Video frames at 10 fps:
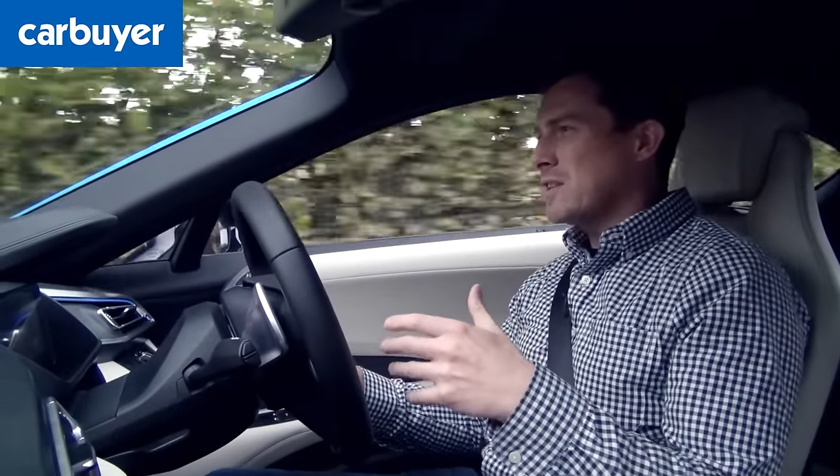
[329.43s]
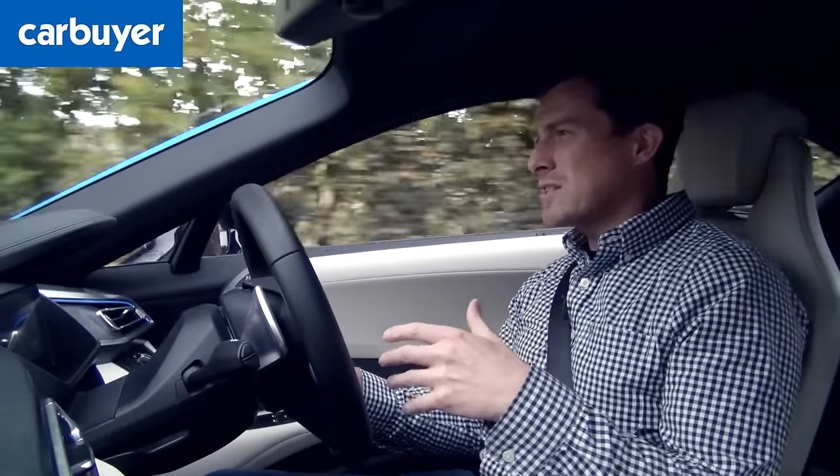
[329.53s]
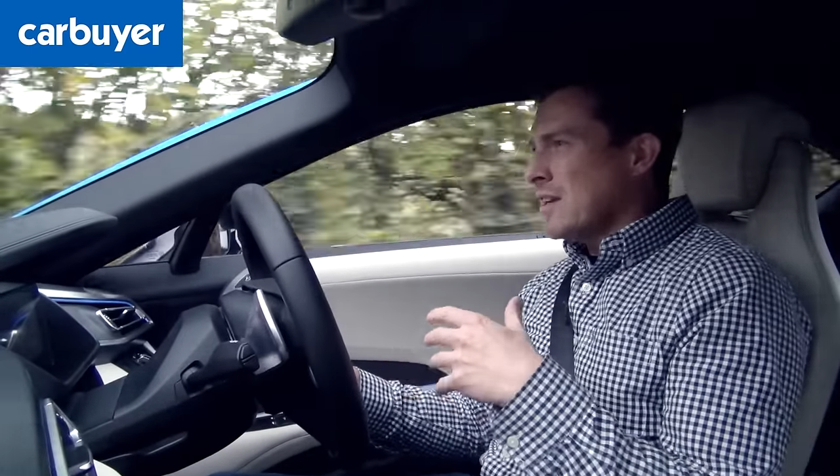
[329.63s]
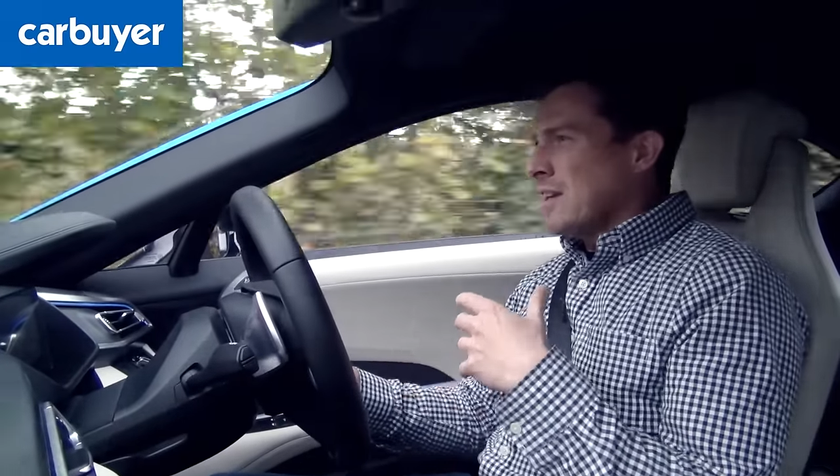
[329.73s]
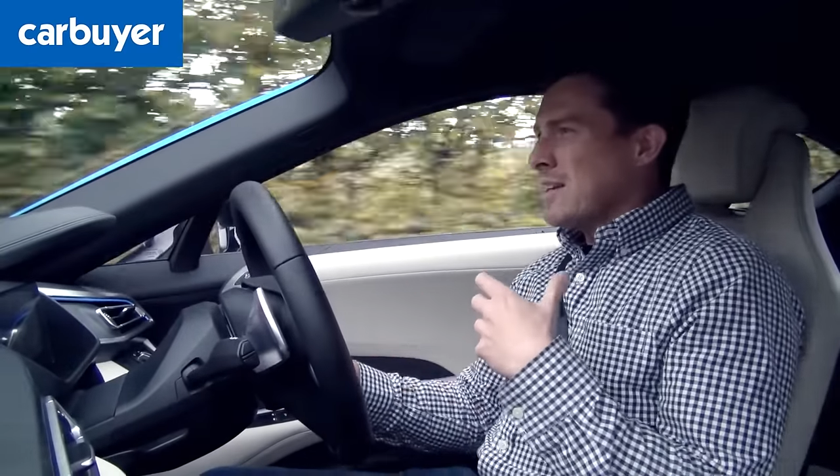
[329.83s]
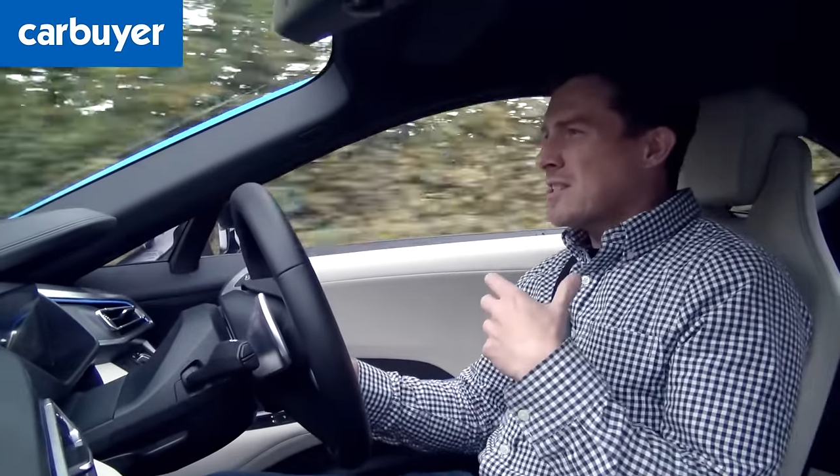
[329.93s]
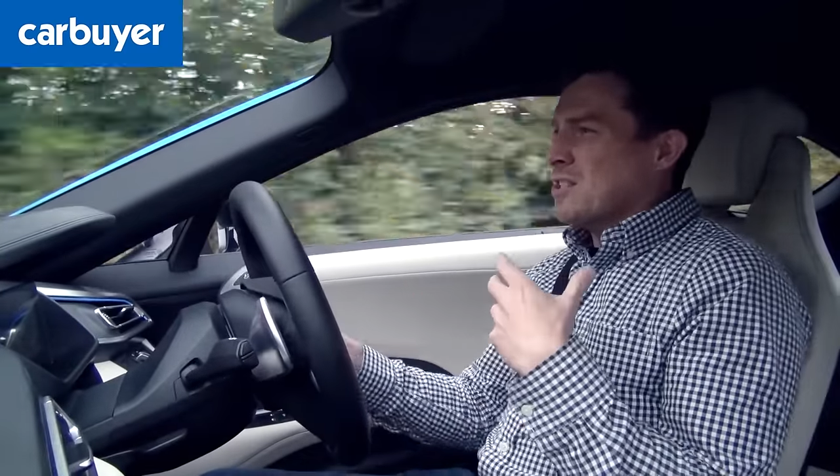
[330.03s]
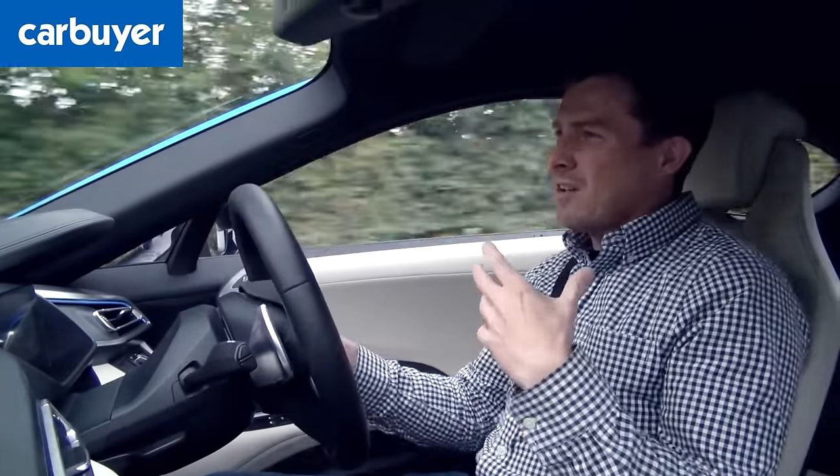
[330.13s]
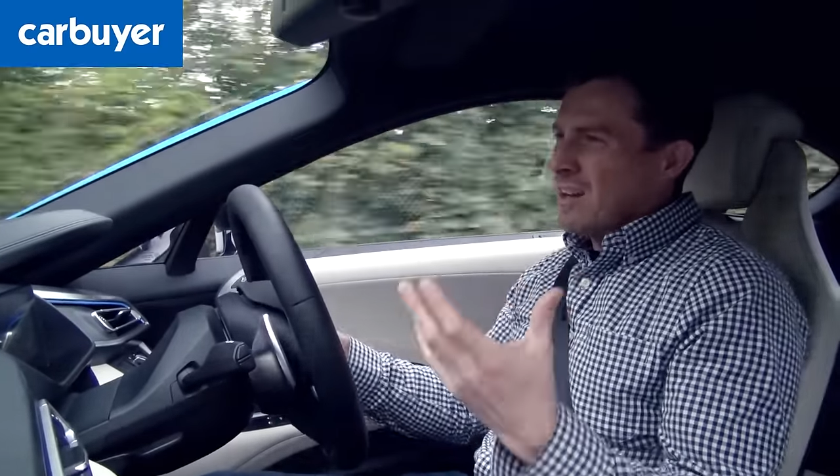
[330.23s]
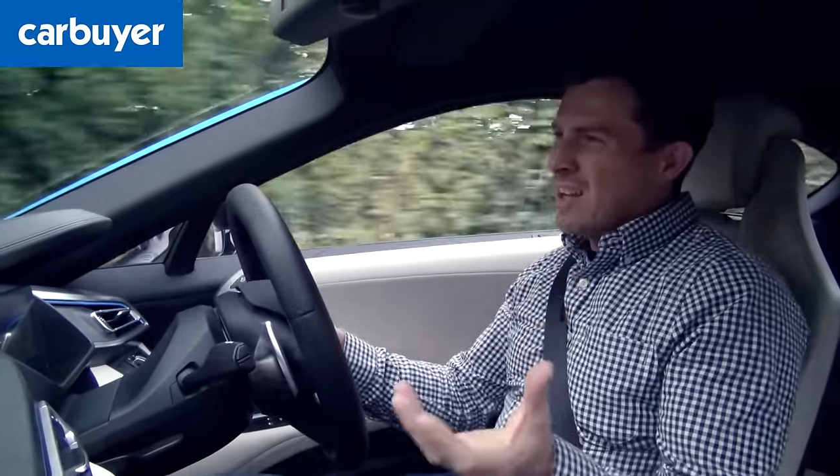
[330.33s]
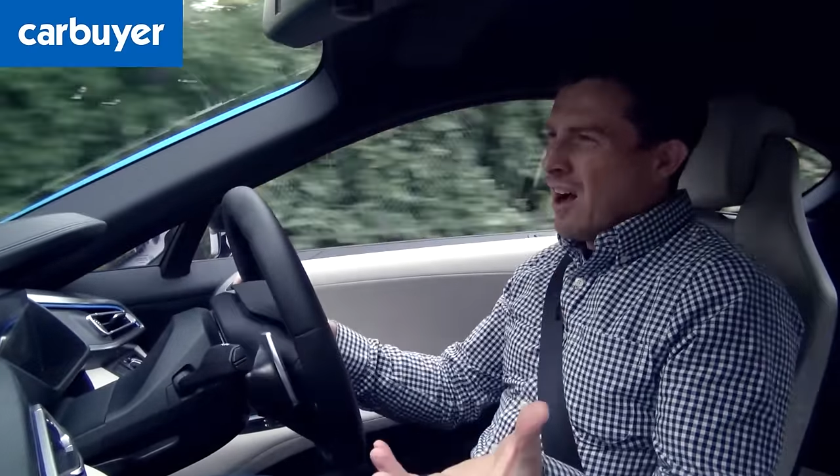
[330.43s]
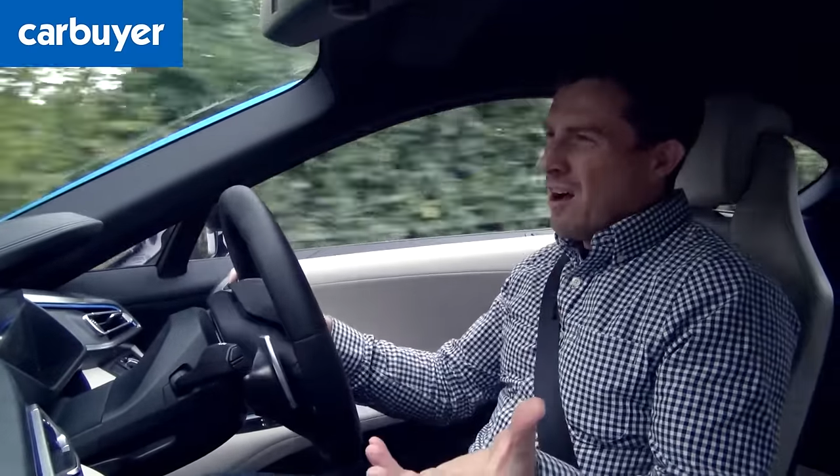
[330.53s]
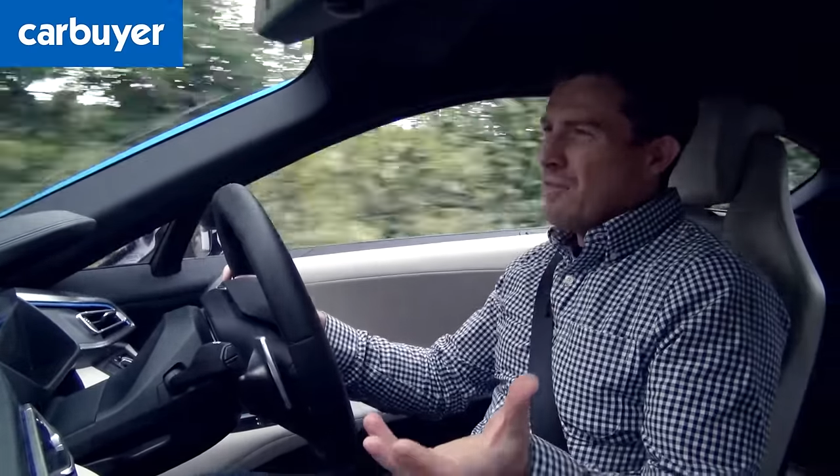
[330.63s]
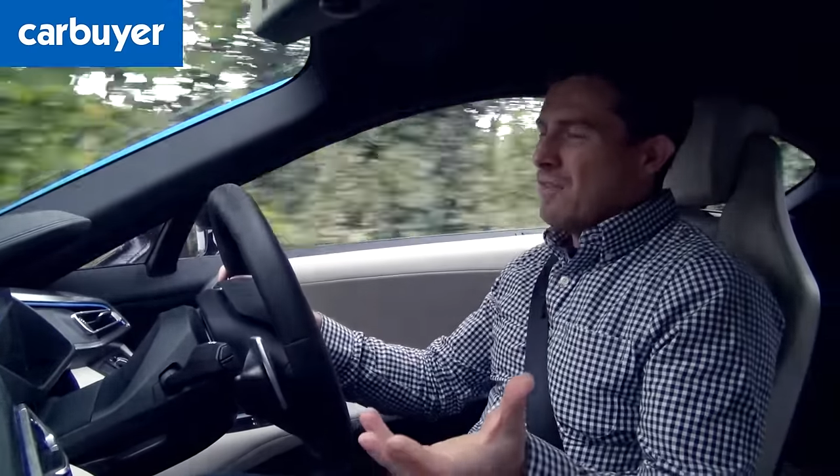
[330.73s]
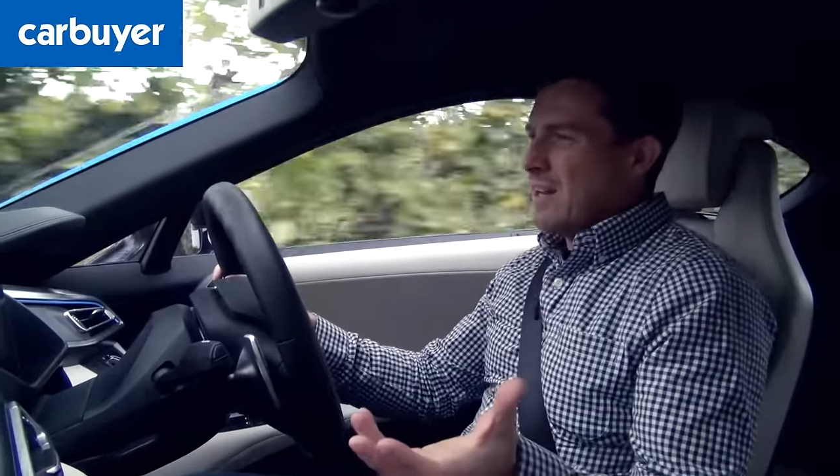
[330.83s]
It's slightly
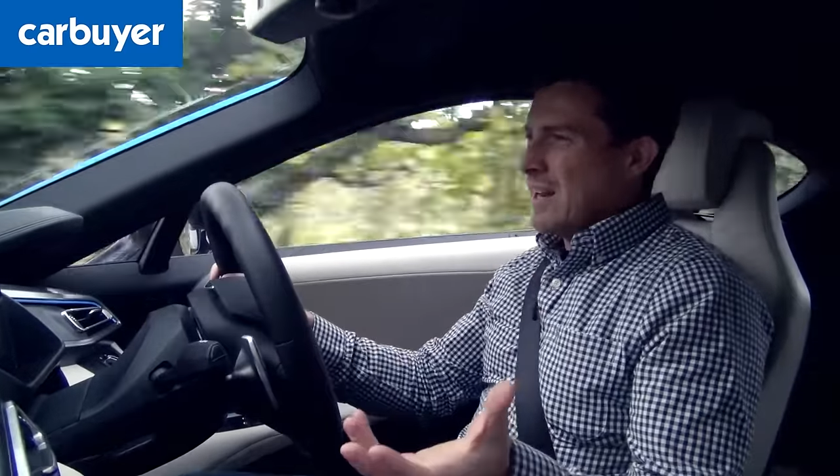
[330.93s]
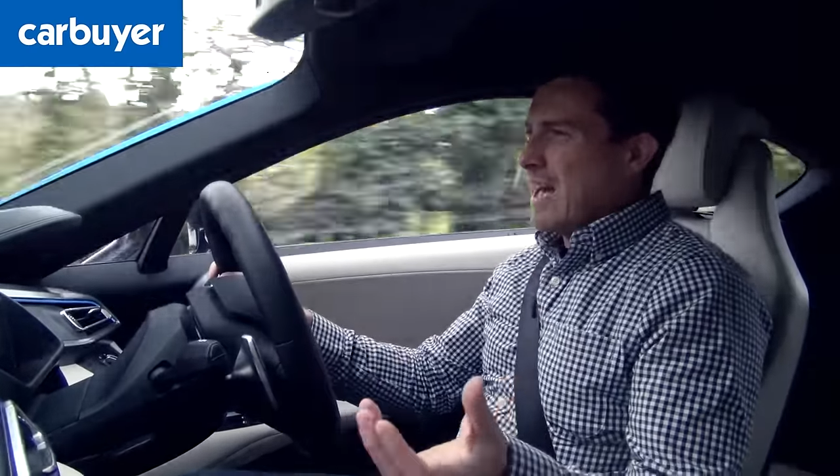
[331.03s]
overly